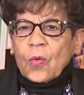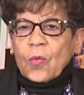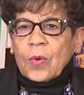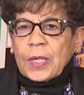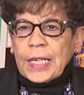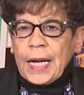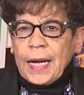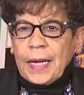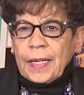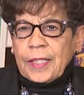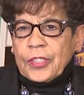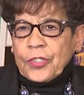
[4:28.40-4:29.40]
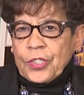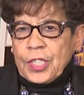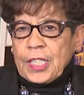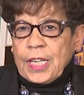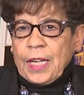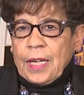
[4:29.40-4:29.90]
What I
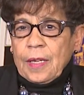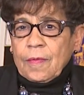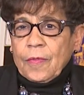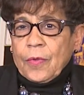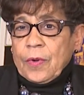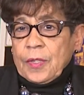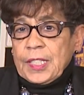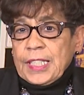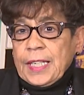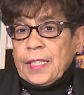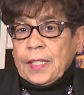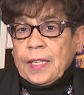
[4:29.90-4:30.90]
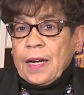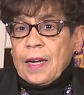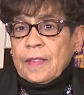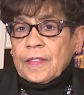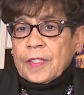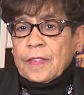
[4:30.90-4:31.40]
understand for the daily
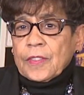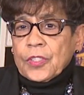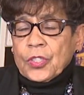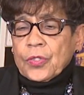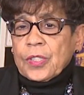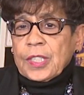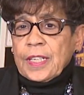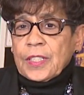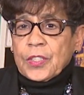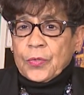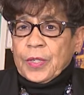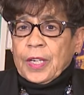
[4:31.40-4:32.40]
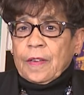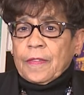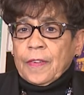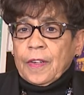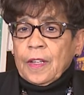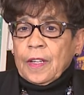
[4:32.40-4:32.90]
lives of a student at Swift,
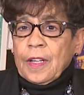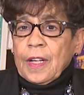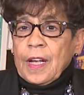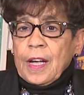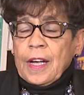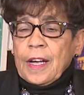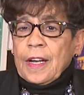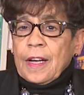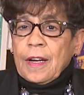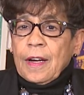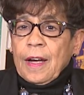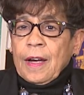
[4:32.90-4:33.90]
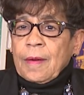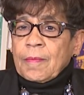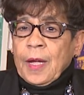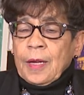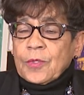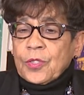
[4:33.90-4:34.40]
uh, I'm,
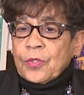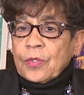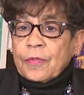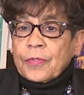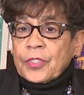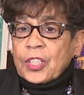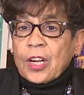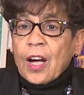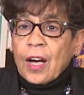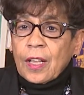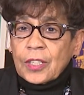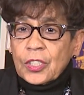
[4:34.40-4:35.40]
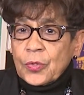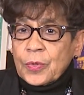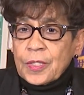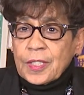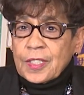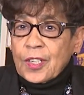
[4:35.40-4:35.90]
I'm sure for the college
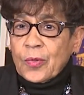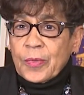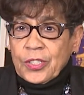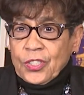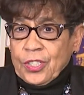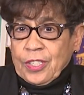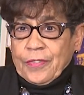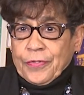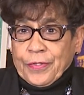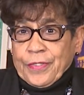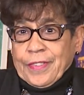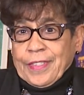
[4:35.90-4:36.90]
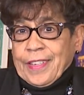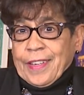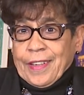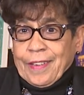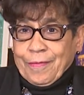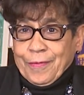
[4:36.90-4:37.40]
was so much different
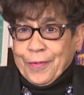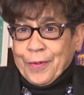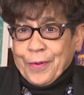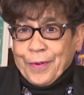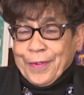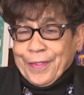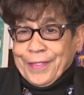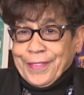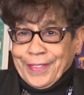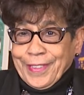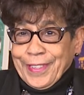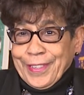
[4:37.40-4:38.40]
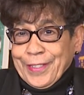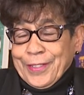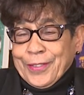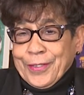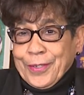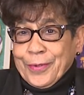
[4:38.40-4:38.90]
than for,
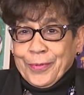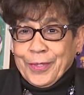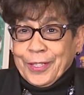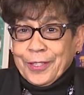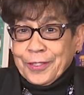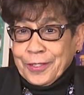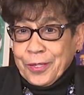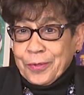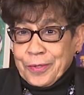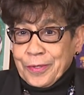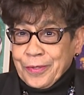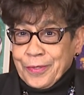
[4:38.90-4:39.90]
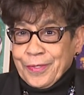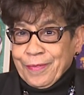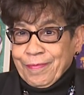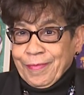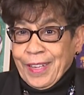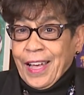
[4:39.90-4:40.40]
you know, the local
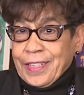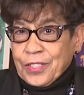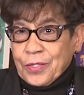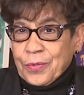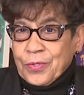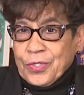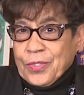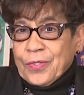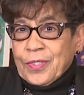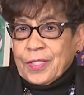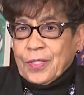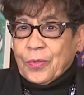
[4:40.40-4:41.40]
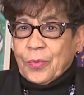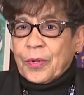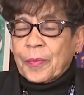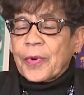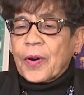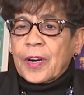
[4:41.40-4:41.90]
high school students who were
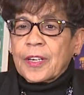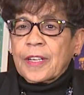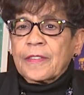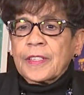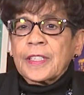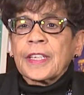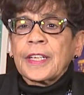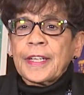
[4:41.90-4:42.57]
a part of it.